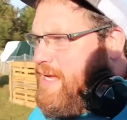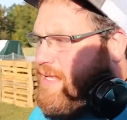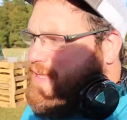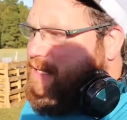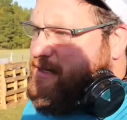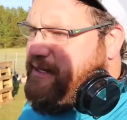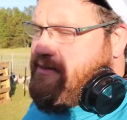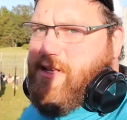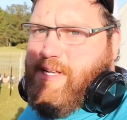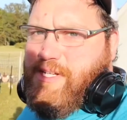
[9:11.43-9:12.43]
I think that's
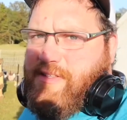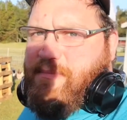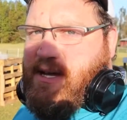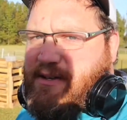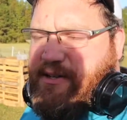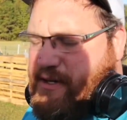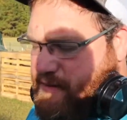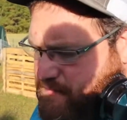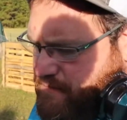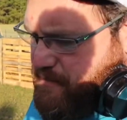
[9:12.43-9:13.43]
gonna just about do it
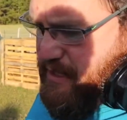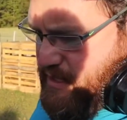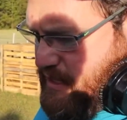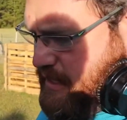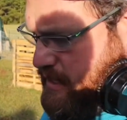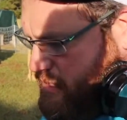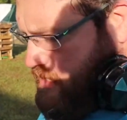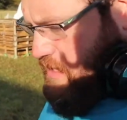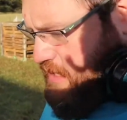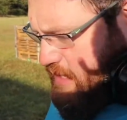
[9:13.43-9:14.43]
for me today.
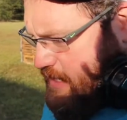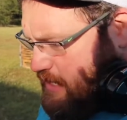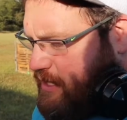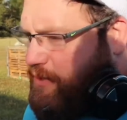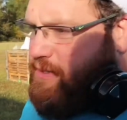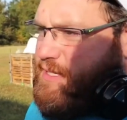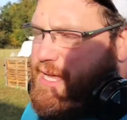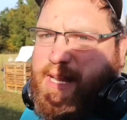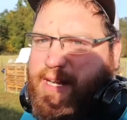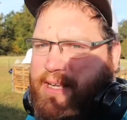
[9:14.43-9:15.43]
I gotta go
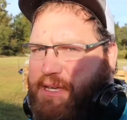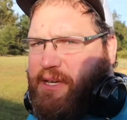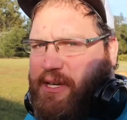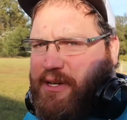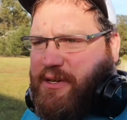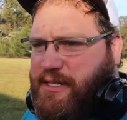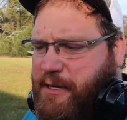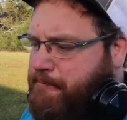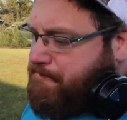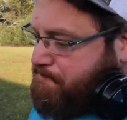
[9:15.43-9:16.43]
inside and cook
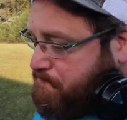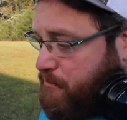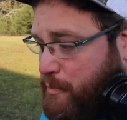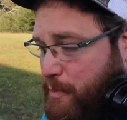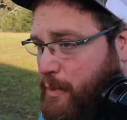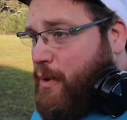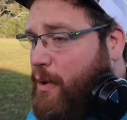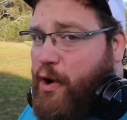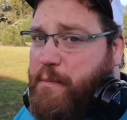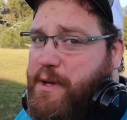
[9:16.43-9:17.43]
dinner.
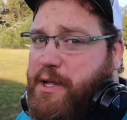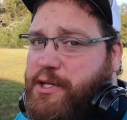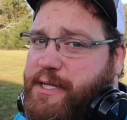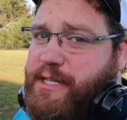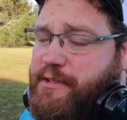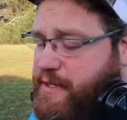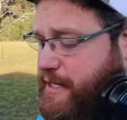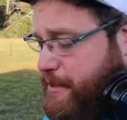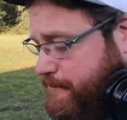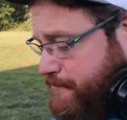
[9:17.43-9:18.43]
Hope y'all enjoyed this video.